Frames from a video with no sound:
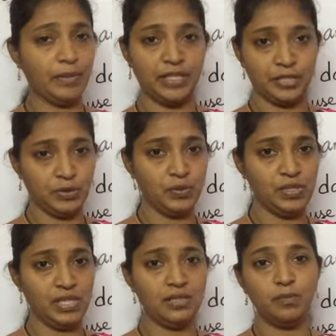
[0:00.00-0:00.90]
might use
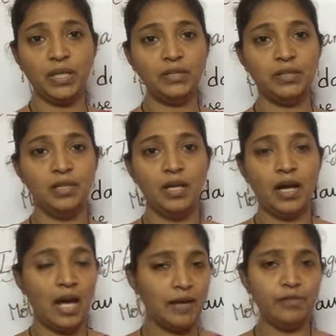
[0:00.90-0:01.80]
it, but
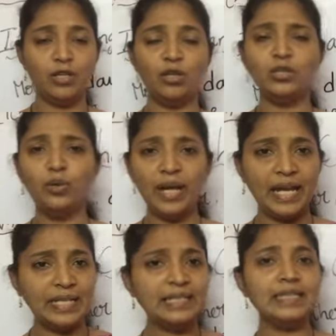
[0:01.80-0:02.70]
I will not know
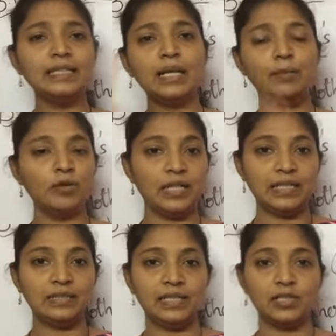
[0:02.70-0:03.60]
anything about
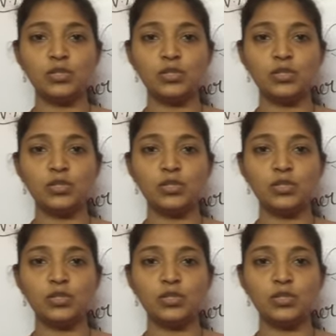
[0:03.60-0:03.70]
anything.